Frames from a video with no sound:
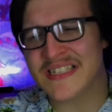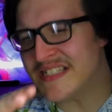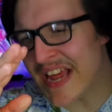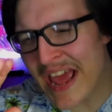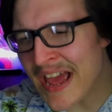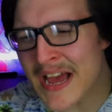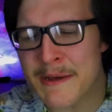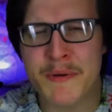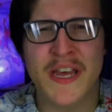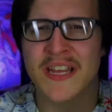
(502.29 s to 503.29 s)

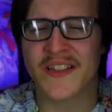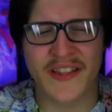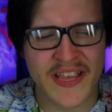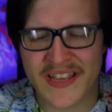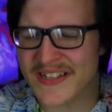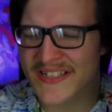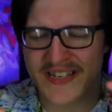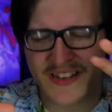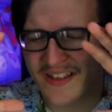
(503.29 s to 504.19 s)
dab, lit,